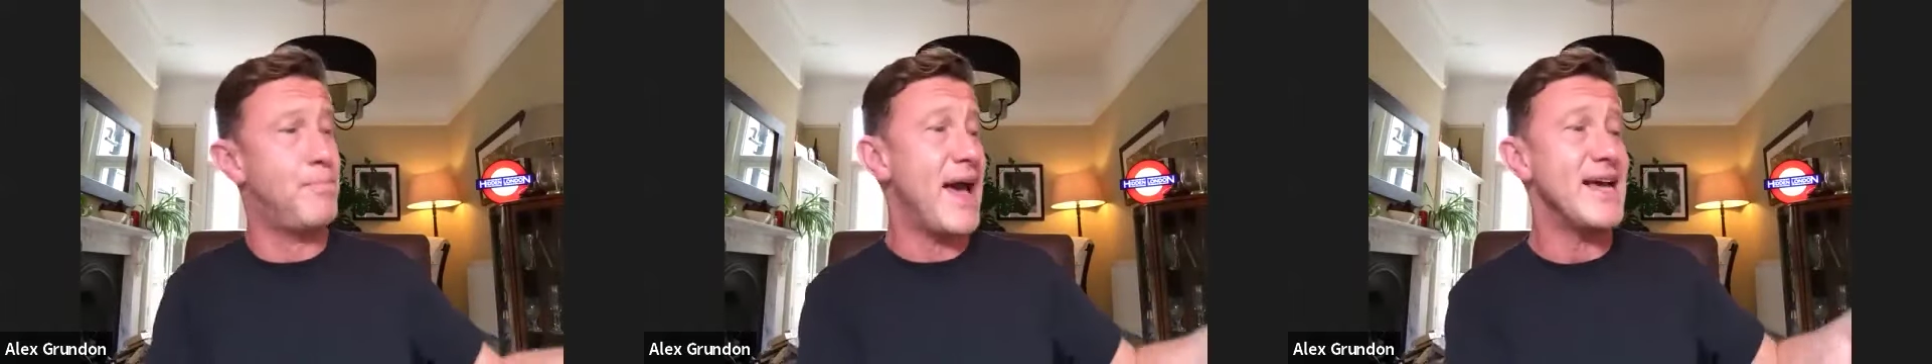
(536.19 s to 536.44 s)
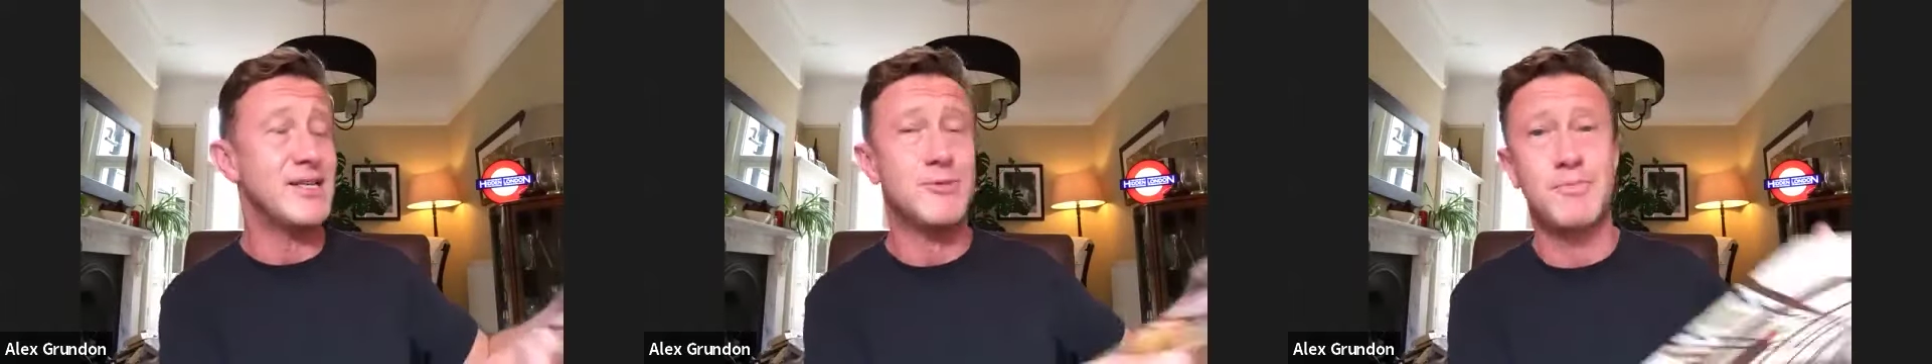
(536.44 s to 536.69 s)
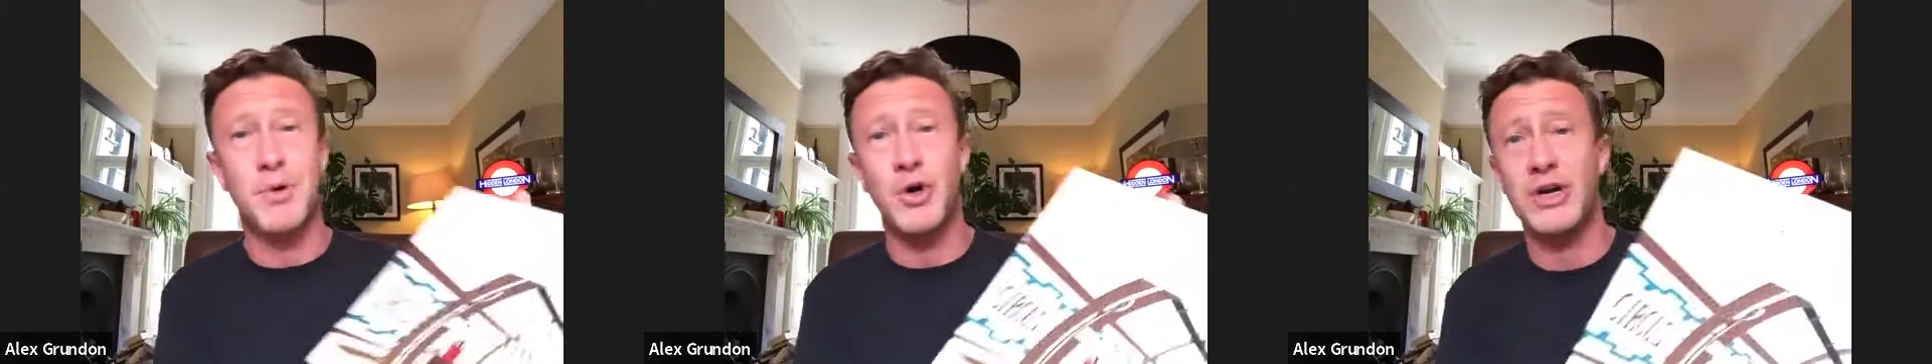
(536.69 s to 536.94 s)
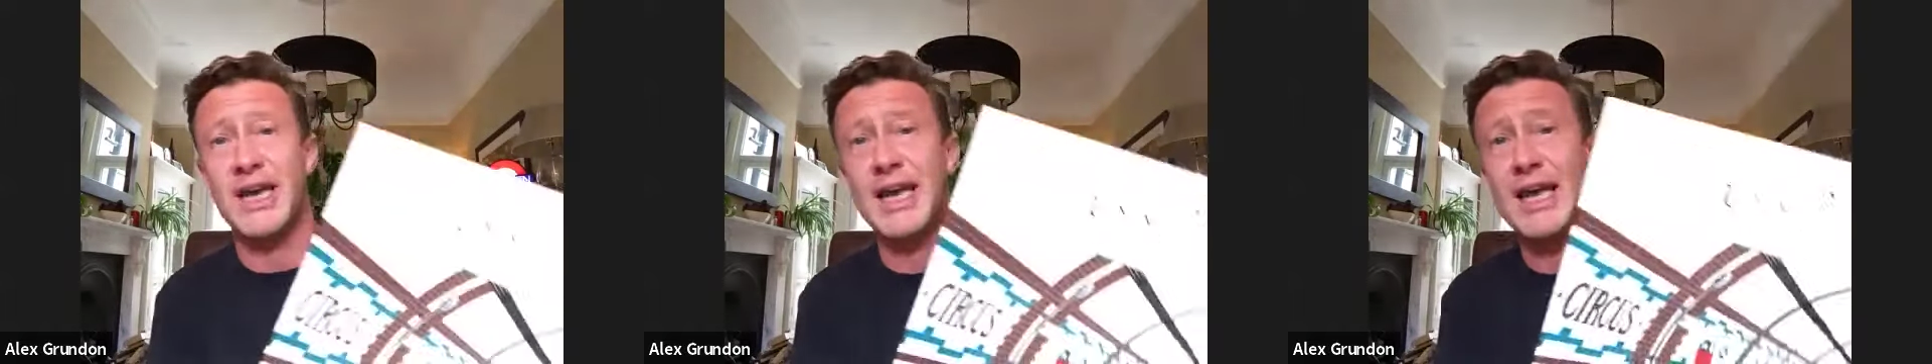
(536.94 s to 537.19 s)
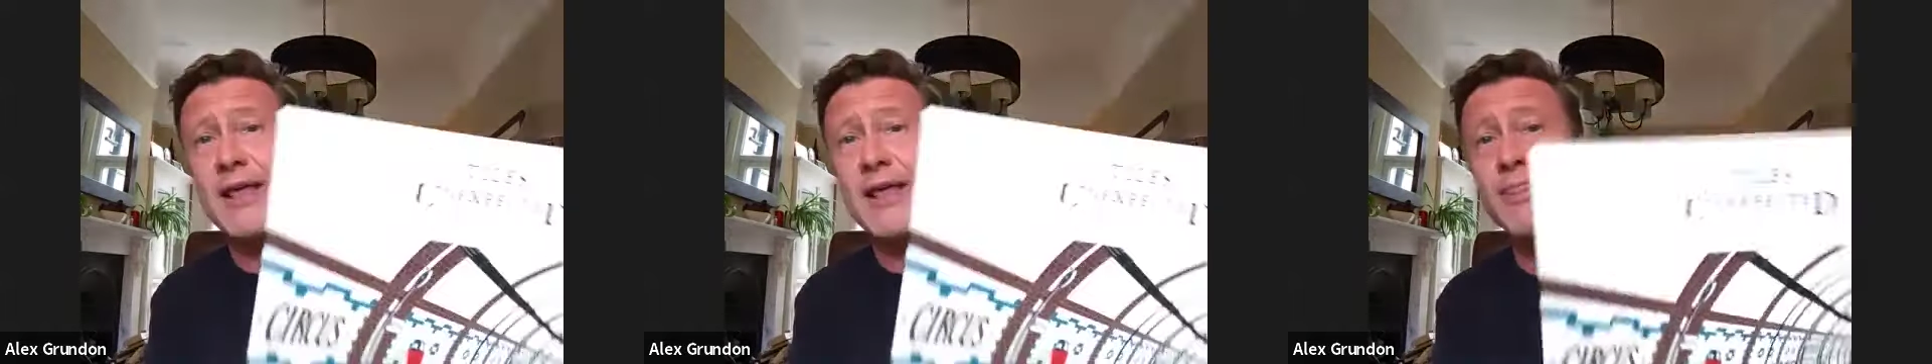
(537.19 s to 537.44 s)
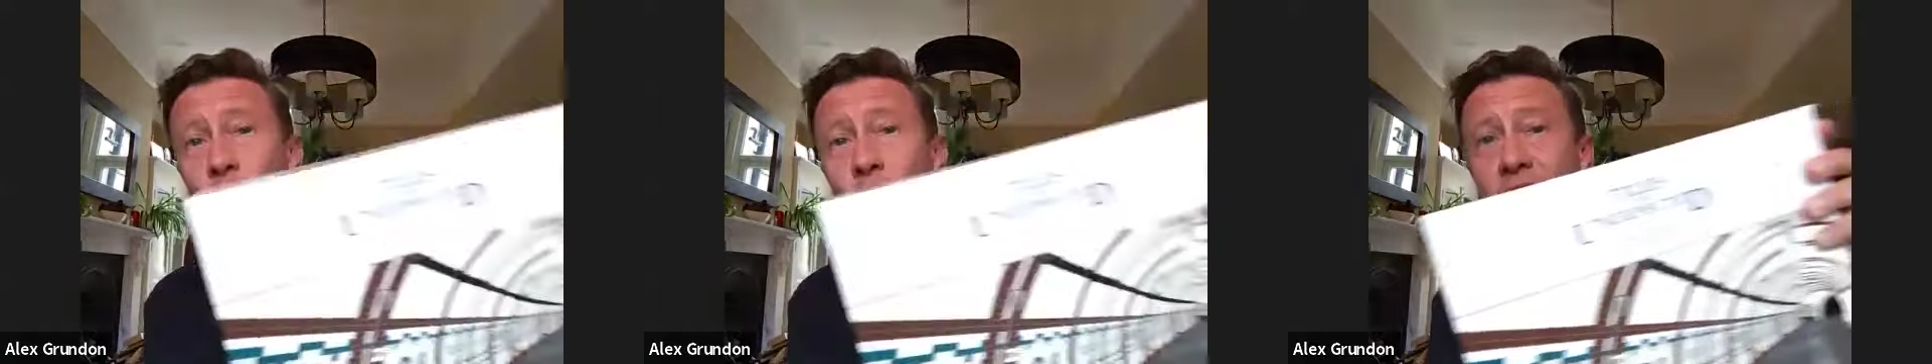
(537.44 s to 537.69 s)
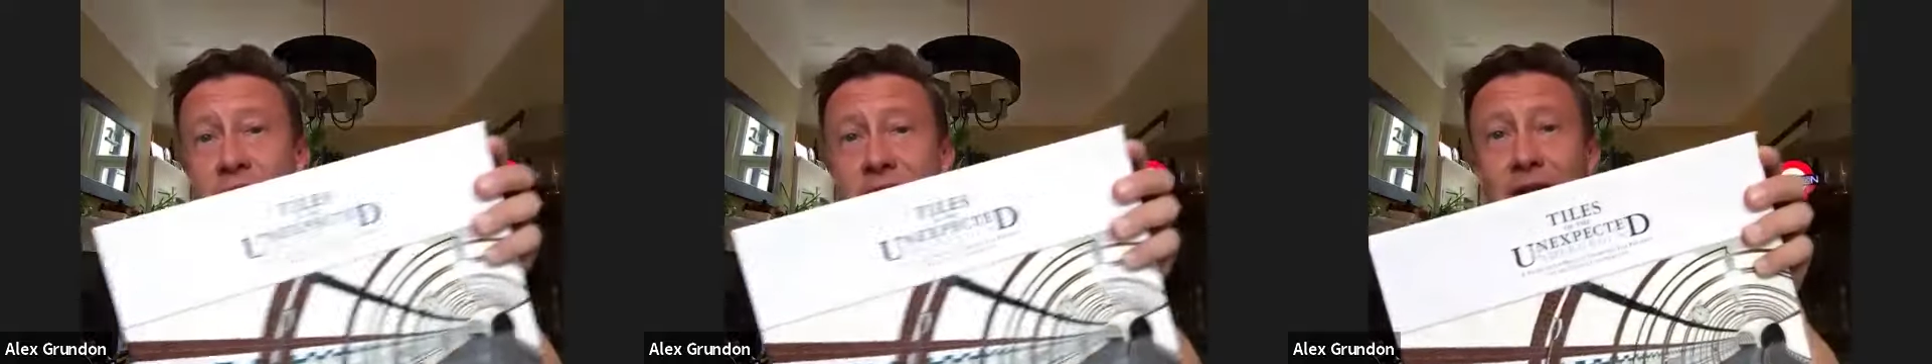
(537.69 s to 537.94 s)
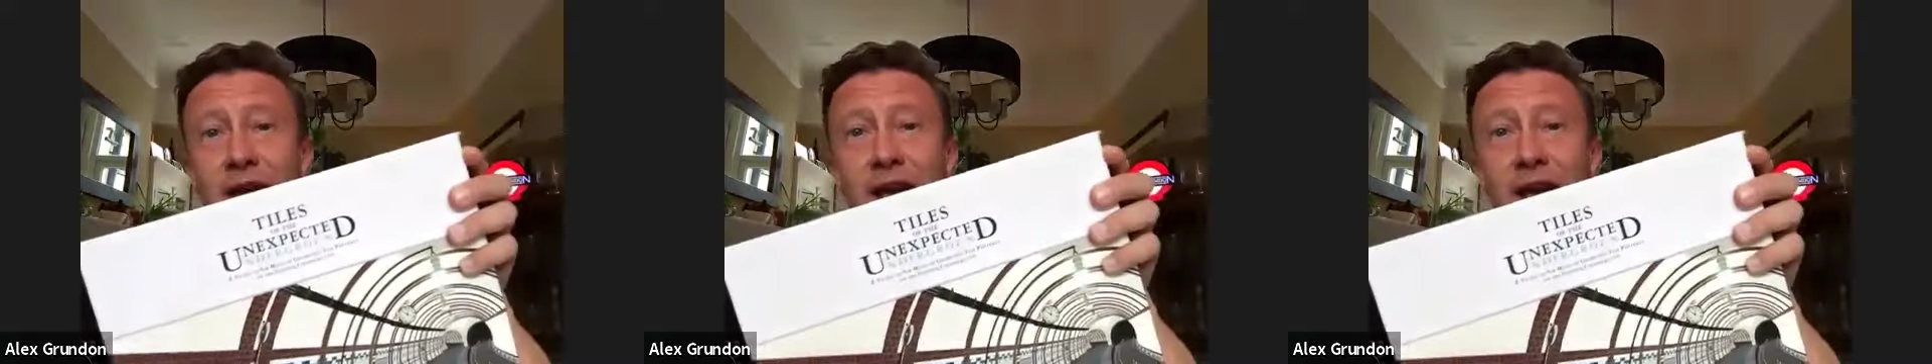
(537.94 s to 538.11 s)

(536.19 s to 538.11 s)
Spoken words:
best book in the world.